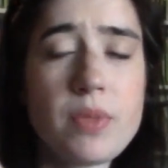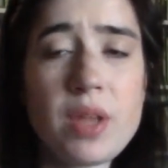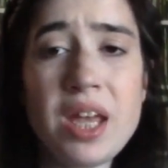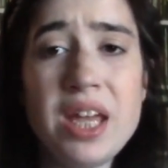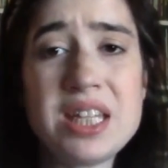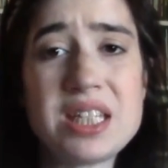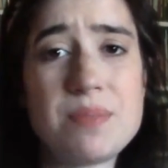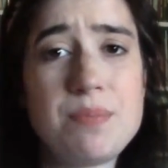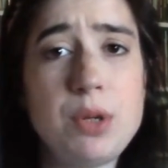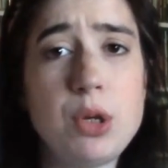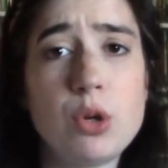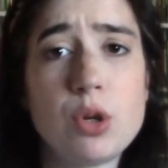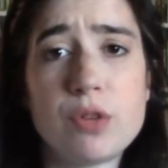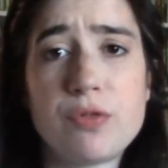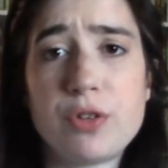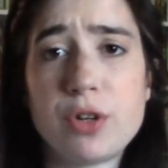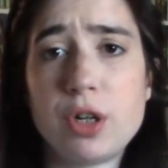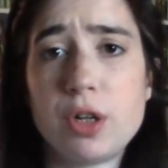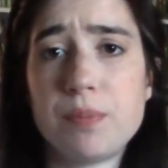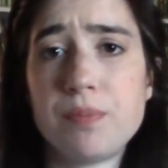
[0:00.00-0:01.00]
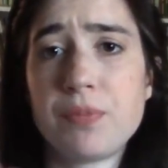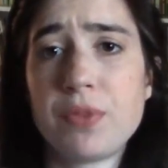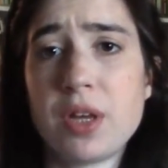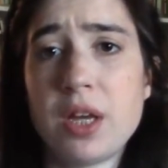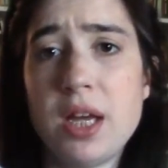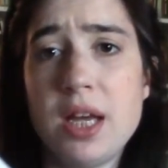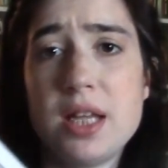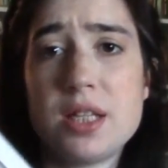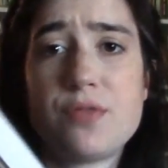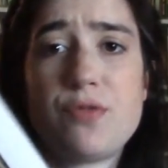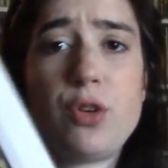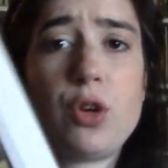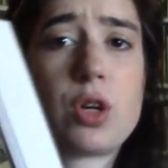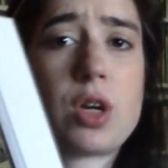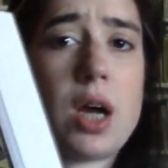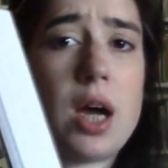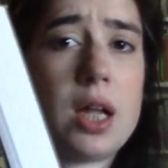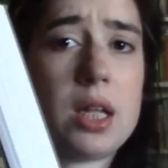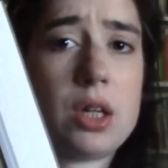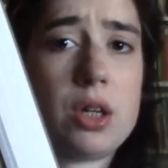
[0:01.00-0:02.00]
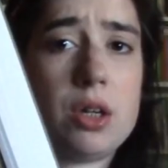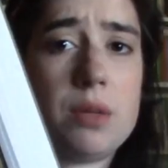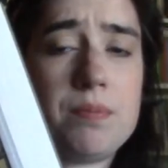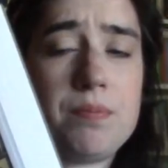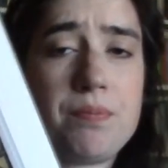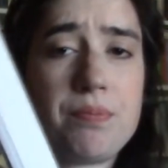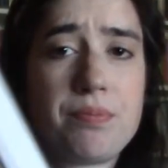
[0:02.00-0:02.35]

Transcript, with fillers: It's beautiful, it's full color,